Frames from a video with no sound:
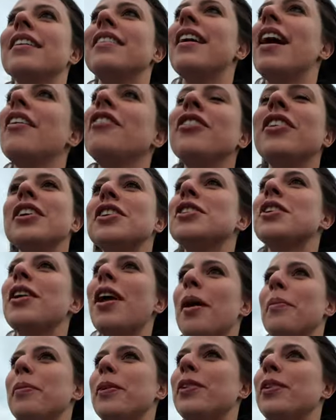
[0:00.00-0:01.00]
Definitely should
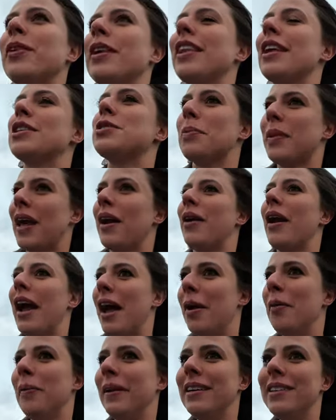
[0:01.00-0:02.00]
not be doing this without a
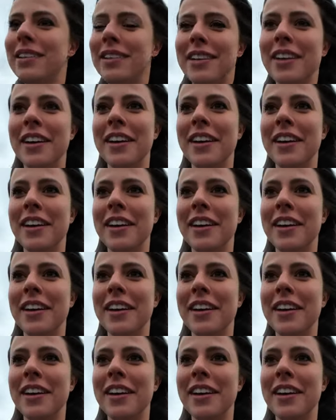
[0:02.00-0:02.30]
helmet.